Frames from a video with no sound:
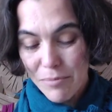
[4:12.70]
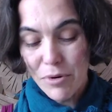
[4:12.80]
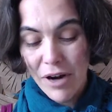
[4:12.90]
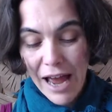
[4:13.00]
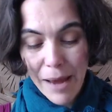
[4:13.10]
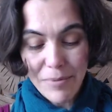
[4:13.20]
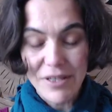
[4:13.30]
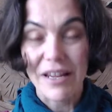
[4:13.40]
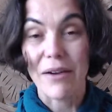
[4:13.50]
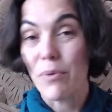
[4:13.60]

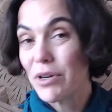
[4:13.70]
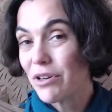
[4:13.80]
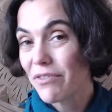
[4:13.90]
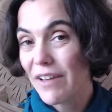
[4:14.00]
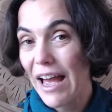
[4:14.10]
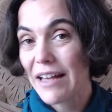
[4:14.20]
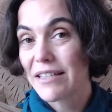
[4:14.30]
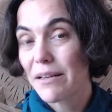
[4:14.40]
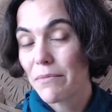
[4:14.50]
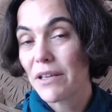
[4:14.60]
Perhaps I wonder if it
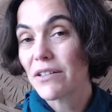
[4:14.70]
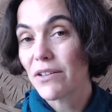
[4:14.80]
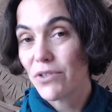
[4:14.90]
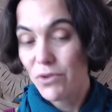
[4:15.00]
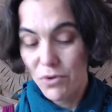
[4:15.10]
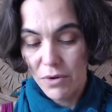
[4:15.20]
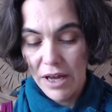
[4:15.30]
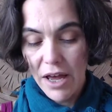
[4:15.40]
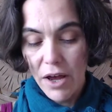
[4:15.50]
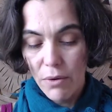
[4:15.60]
has something to do
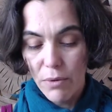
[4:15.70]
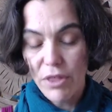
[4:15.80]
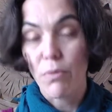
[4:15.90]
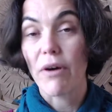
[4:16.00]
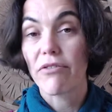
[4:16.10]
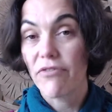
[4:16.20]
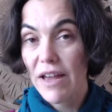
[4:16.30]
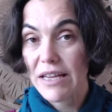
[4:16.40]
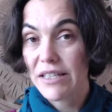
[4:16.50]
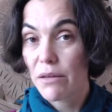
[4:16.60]
with what
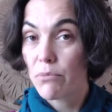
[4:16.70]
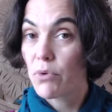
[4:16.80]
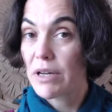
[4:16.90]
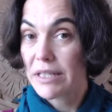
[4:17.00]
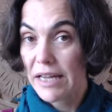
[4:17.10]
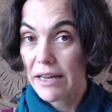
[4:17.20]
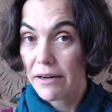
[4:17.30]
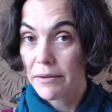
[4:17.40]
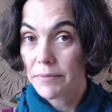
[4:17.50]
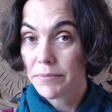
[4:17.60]
phase the moon is
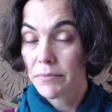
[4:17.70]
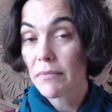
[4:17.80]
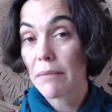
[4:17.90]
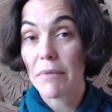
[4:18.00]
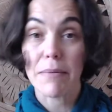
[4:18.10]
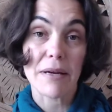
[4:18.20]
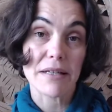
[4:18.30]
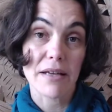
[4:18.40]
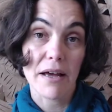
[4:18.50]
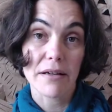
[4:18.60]
in. Maybe
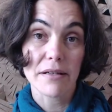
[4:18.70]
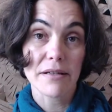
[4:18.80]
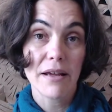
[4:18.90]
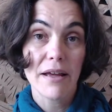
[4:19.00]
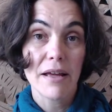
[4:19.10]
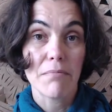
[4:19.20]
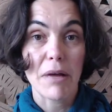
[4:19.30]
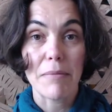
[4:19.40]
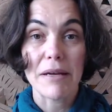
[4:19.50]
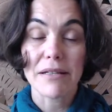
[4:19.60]
it does,
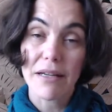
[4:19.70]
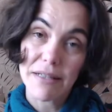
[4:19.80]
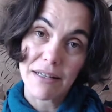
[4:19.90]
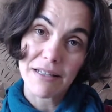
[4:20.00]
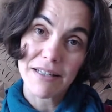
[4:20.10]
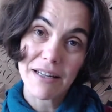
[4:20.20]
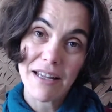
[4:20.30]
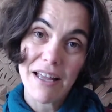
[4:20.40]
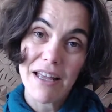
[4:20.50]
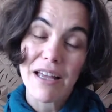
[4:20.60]
maybe it doesn't.
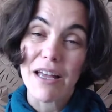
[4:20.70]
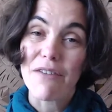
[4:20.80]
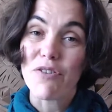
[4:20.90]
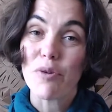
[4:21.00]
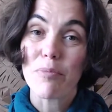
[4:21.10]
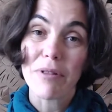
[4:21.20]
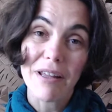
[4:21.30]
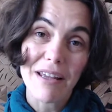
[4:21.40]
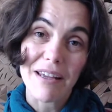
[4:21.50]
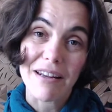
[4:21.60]
If you
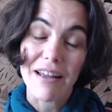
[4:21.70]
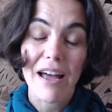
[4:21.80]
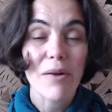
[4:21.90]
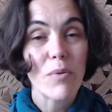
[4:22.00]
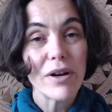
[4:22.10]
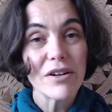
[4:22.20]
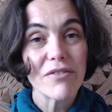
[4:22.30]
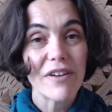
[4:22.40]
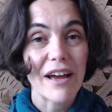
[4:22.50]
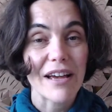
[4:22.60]
bleed, I wonder
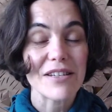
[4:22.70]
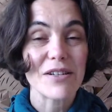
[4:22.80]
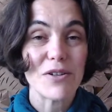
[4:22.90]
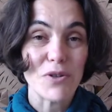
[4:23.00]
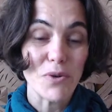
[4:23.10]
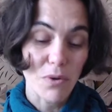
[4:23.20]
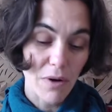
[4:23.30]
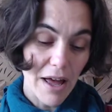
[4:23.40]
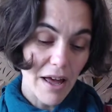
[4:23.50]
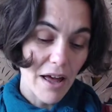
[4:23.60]
if it has to
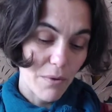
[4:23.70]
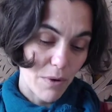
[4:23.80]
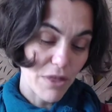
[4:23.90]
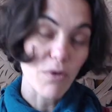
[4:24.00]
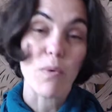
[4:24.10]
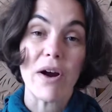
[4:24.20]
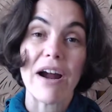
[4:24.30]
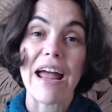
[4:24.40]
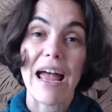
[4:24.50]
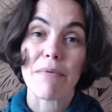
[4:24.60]
do with where
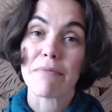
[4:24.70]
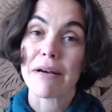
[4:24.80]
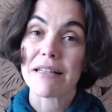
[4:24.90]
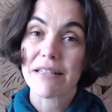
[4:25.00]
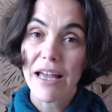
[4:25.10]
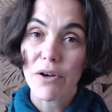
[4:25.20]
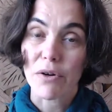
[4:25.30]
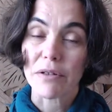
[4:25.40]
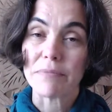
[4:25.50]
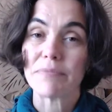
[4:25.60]
I am in my
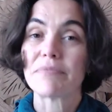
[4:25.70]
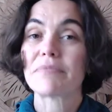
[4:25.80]
cycle.